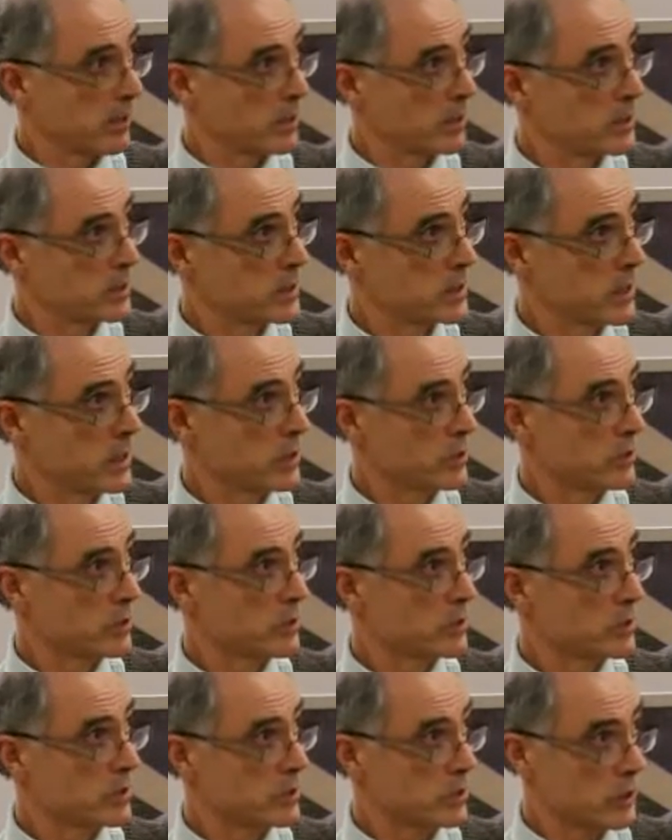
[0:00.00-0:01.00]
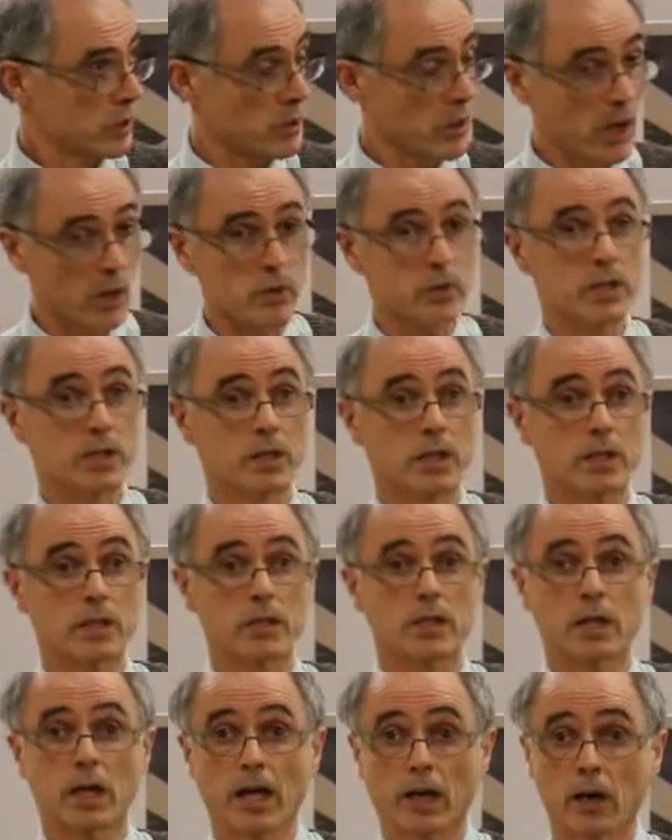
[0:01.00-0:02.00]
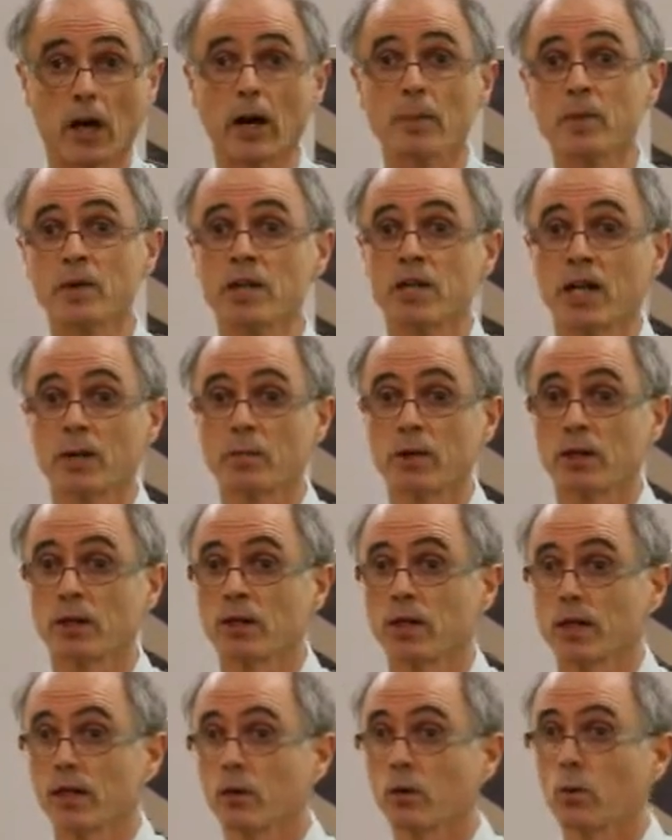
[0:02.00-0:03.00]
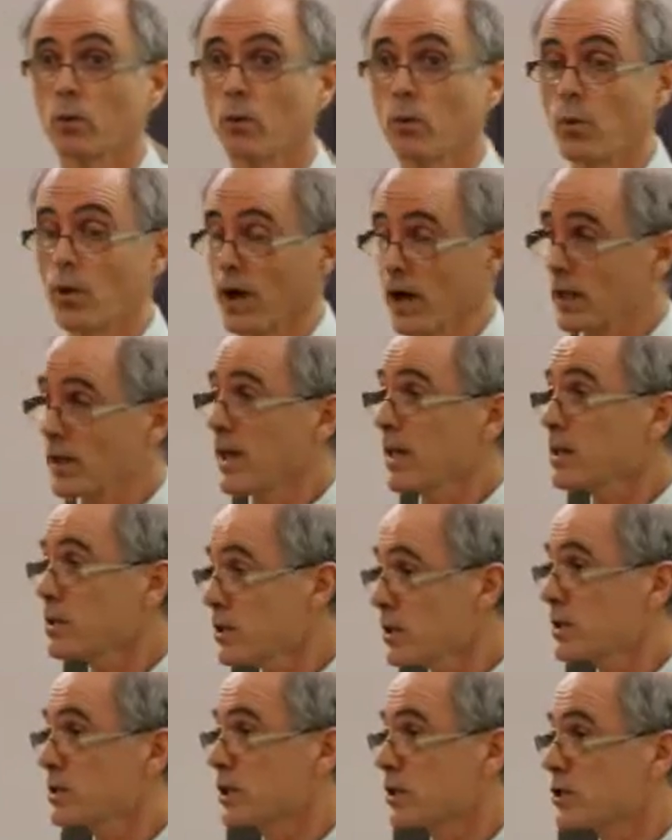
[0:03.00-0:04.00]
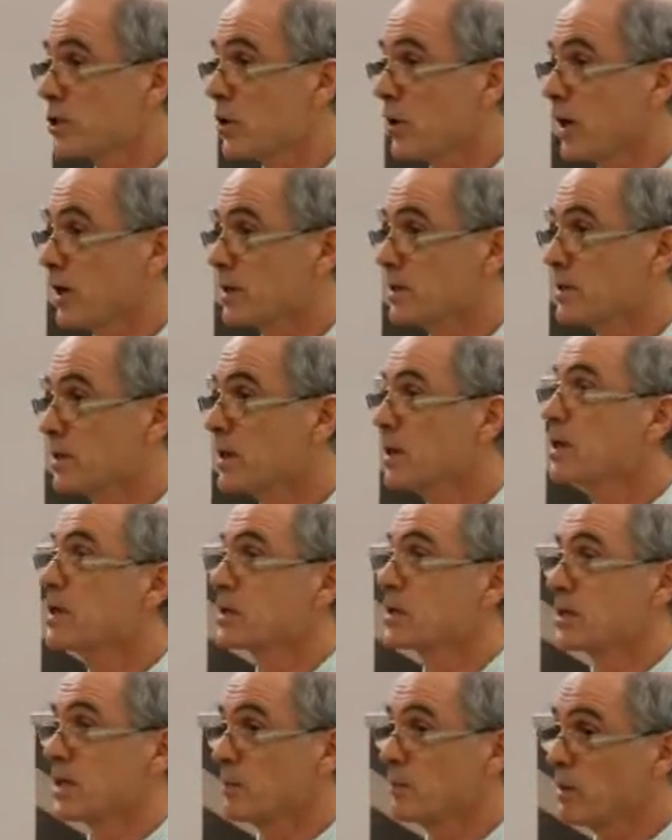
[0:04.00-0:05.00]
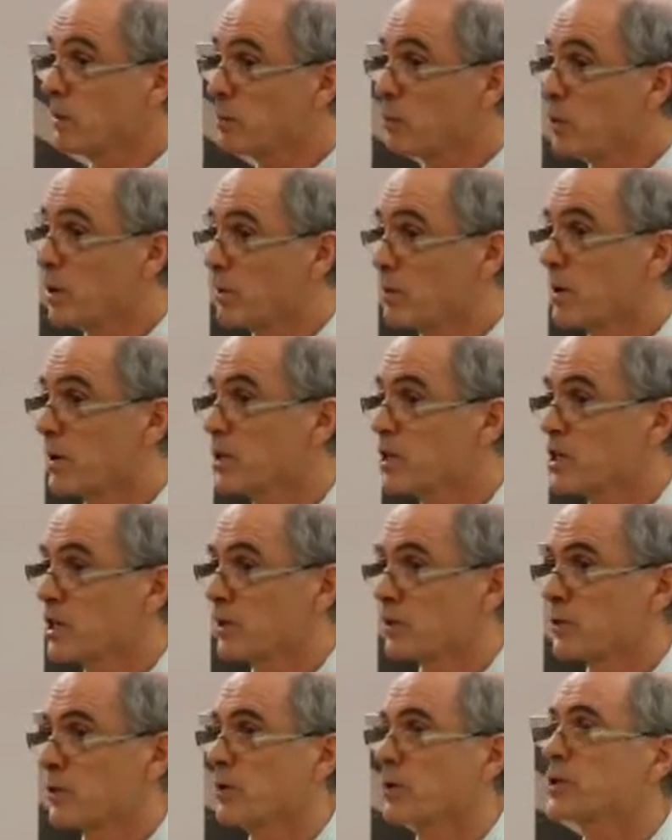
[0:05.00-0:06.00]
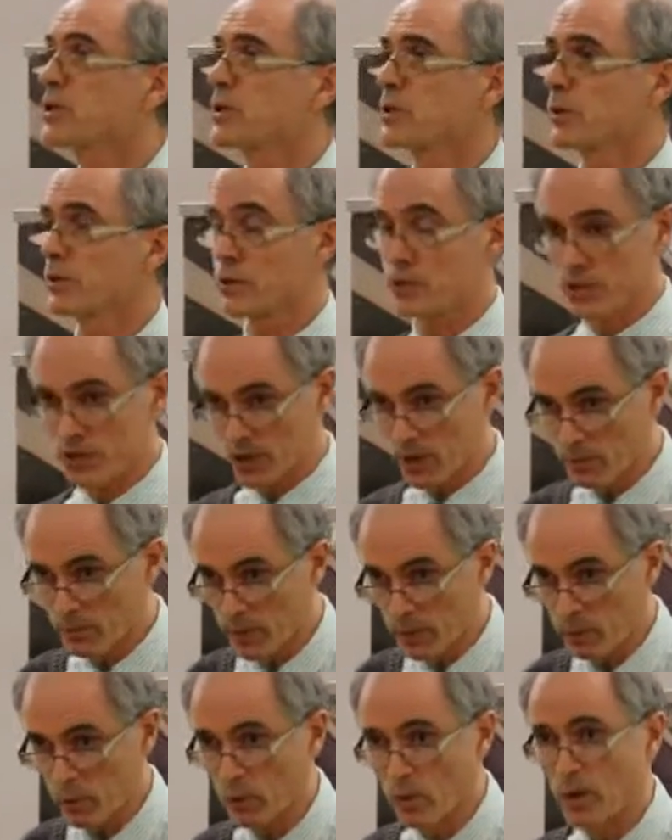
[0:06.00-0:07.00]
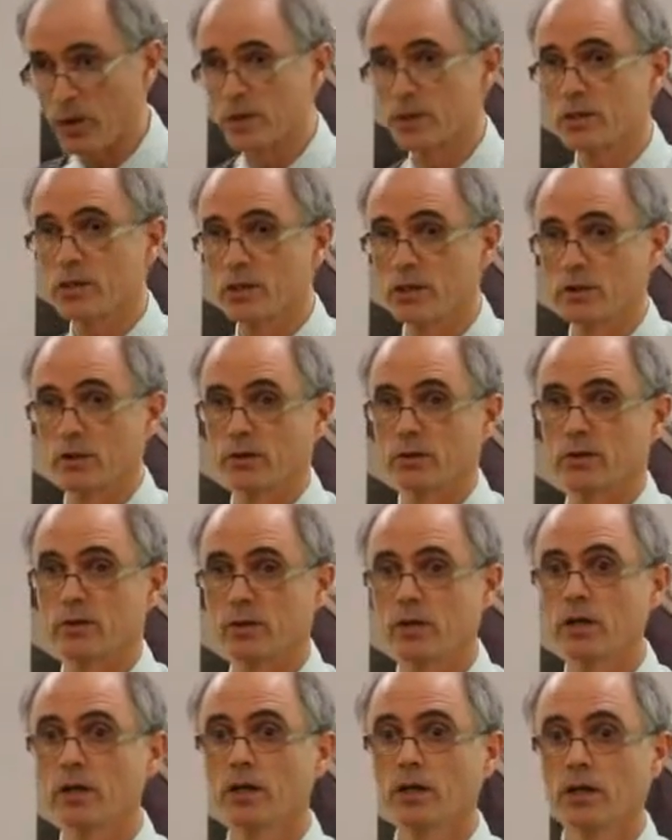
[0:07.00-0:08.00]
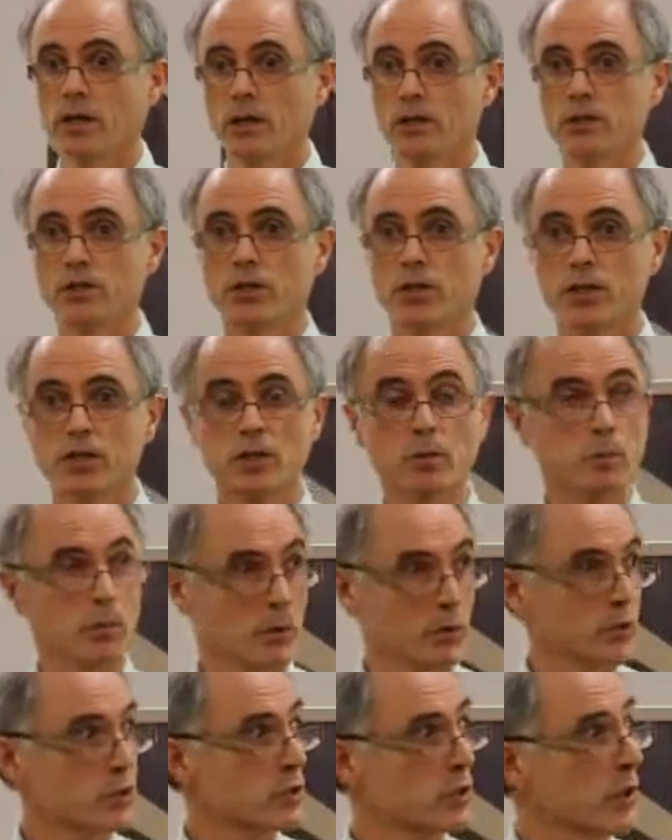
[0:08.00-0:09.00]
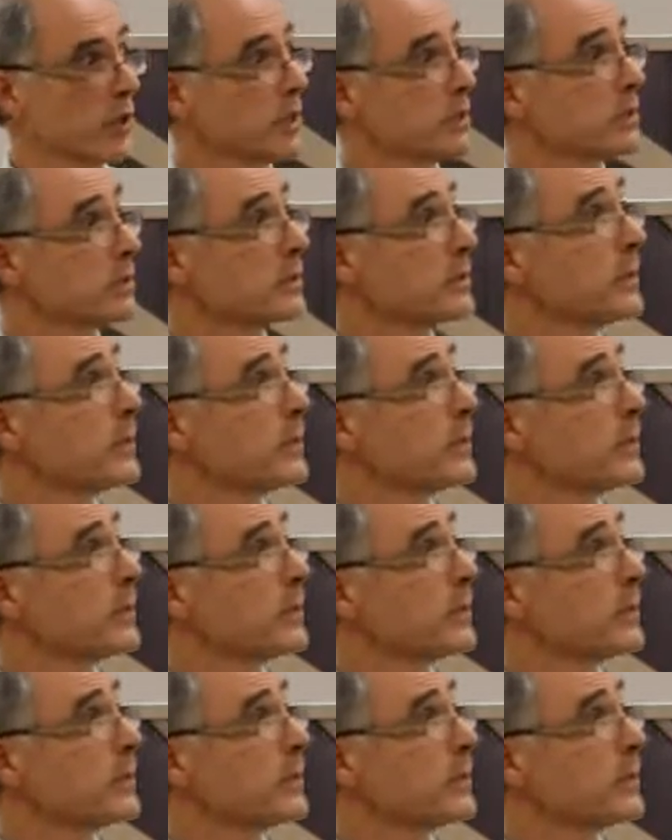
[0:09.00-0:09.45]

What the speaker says: seniors co-housing is an up-and-coming thing, and that's just a choice. Some people want generational, some people want seniors. It's just per choice.